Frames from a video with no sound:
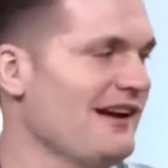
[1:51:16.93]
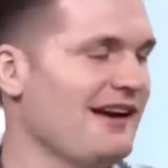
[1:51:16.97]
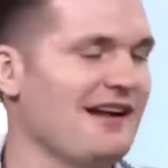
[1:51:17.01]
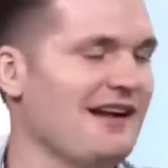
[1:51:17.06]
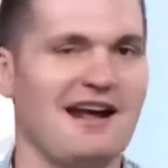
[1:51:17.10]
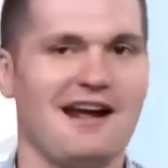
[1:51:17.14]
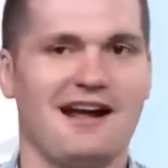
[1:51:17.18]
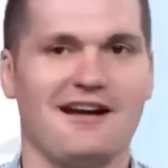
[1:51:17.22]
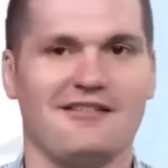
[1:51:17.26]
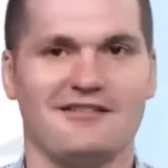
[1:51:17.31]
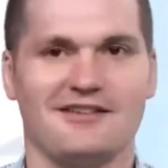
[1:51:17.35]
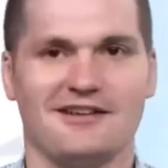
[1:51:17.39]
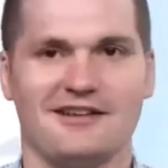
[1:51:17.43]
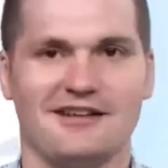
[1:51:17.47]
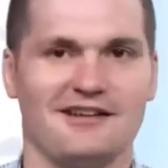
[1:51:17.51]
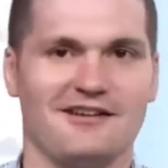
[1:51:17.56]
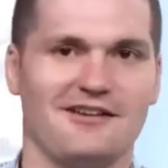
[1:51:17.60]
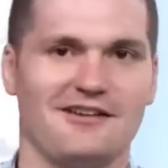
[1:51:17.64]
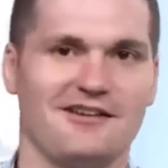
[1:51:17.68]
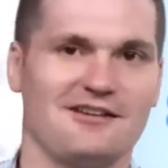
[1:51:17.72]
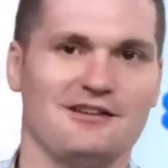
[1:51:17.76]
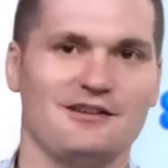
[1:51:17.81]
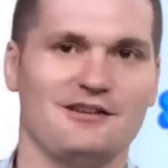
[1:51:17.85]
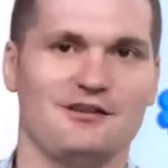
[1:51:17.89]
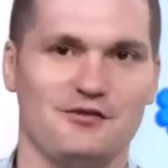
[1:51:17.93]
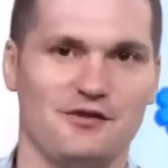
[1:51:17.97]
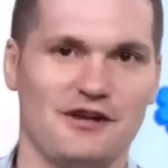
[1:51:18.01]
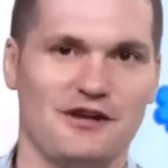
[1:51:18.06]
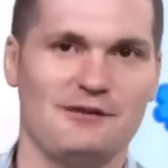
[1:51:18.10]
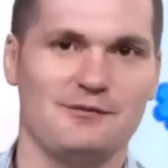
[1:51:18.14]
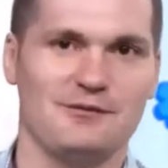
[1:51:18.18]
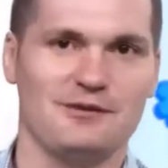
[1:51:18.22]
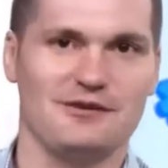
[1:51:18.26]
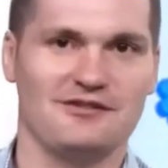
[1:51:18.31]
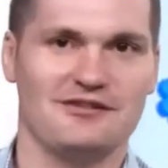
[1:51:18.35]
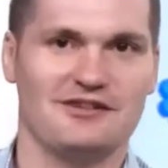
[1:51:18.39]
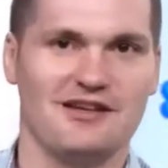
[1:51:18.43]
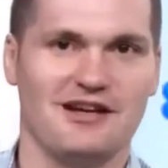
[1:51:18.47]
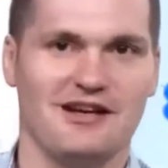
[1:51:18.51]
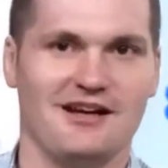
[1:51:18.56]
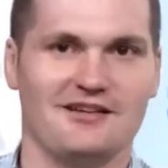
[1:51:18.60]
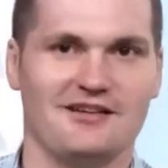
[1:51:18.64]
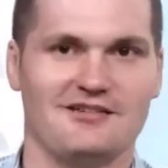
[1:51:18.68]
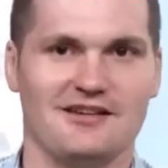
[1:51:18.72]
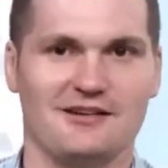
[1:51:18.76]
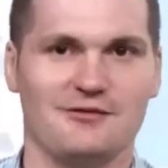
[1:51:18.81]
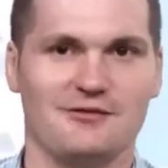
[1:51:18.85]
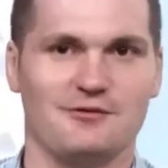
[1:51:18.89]
And I have to get all these famous
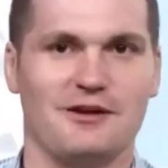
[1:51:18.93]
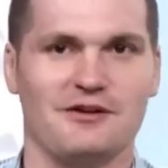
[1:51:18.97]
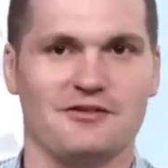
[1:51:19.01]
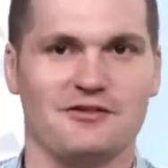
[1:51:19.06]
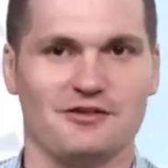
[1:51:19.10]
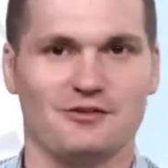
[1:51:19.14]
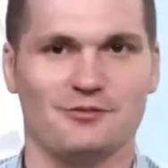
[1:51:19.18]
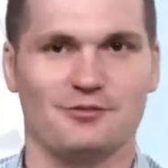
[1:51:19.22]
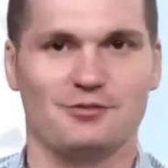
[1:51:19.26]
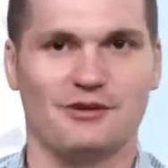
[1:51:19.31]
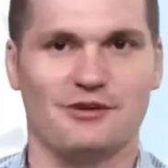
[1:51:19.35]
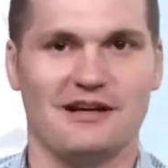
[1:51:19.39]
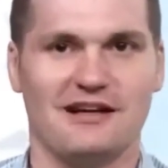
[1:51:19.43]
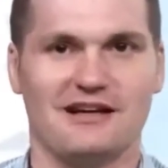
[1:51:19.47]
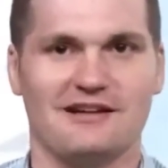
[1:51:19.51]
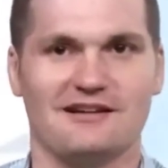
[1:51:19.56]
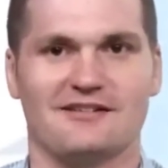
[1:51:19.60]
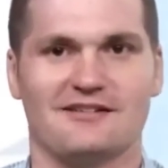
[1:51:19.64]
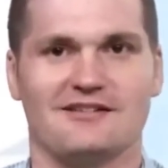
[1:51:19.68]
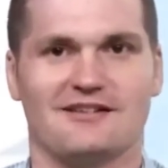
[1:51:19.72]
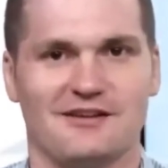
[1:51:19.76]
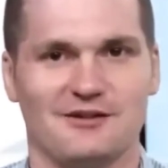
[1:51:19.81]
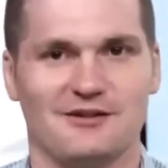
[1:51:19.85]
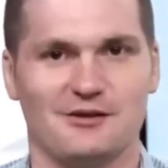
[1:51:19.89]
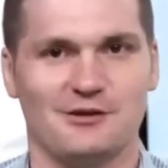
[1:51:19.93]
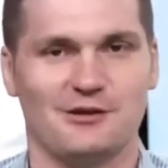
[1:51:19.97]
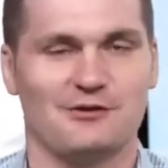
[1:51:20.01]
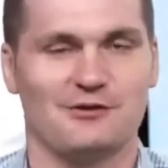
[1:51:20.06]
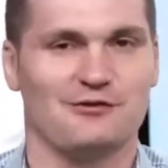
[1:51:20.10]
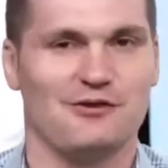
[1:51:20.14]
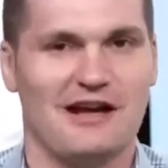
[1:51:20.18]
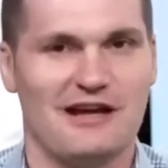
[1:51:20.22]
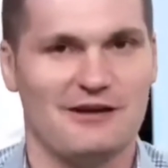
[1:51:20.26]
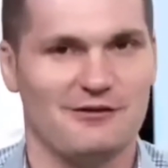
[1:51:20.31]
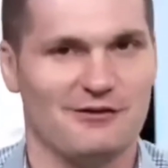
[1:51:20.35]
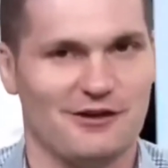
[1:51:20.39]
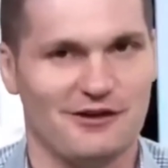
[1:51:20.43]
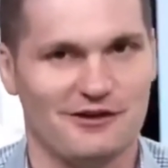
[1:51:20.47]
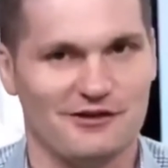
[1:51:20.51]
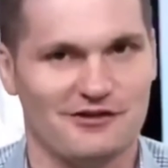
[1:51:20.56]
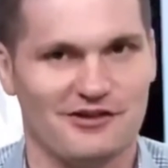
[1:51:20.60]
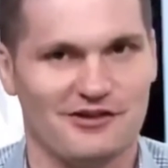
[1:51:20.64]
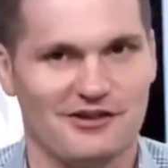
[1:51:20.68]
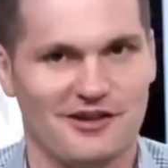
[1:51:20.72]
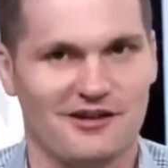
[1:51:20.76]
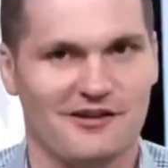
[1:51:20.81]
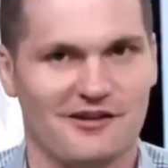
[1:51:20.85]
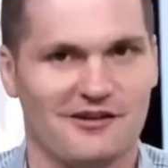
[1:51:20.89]
guys like Russell Brand to sell you a
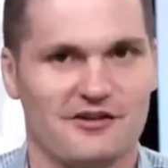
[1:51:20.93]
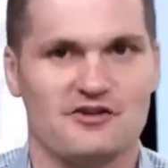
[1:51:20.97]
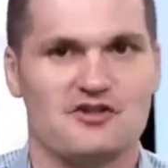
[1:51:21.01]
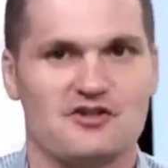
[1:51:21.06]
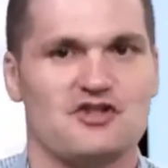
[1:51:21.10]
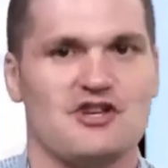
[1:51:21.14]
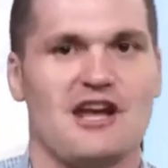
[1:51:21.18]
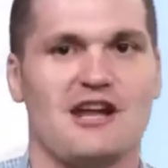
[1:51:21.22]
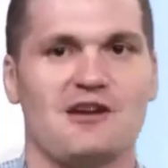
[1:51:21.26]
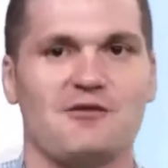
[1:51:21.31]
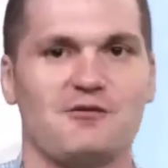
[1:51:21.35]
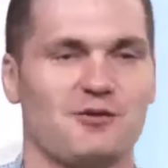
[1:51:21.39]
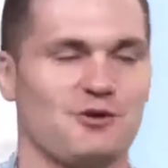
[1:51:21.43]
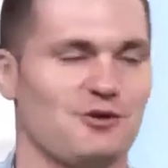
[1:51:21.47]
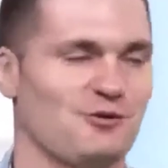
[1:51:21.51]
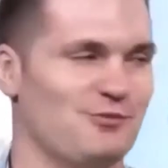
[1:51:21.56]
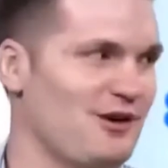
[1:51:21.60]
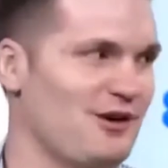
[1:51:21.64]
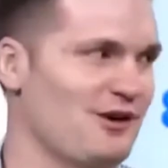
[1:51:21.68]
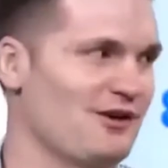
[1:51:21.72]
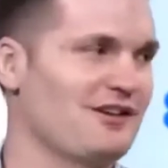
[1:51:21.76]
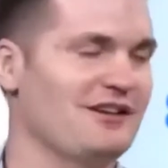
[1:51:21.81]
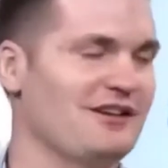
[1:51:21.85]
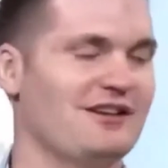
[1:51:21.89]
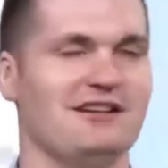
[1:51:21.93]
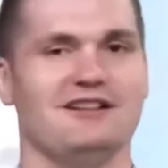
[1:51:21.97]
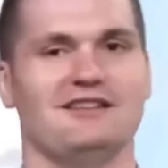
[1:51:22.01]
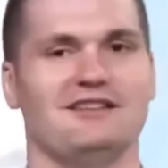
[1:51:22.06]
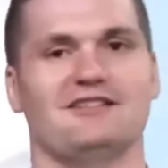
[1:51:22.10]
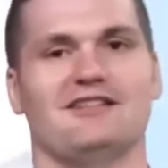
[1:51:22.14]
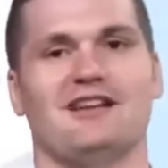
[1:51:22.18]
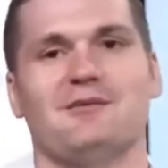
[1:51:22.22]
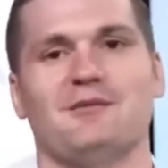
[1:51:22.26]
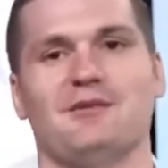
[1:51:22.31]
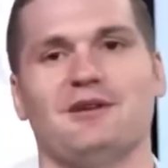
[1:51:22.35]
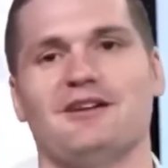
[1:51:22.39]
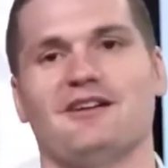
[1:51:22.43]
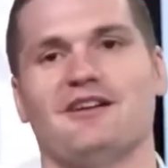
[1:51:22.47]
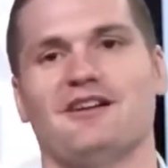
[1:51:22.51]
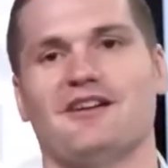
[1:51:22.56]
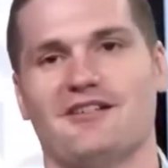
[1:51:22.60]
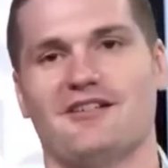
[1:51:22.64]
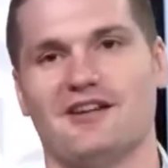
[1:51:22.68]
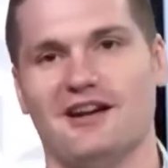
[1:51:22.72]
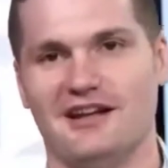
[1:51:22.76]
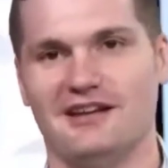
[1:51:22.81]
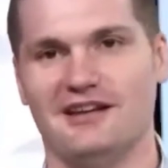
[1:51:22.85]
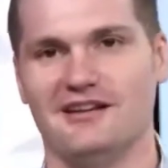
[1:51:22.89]
$500 general marketing
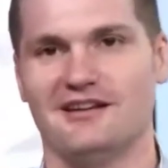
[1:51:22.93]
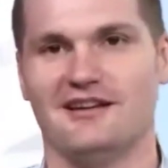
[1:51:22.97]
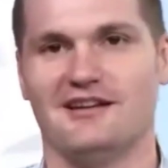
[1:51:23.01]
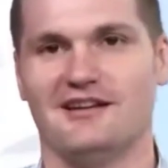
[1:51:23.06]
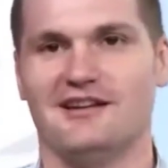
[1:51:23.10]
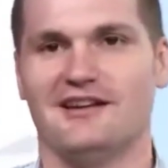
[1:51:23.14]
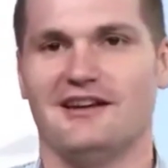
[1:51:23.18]
seminar, right?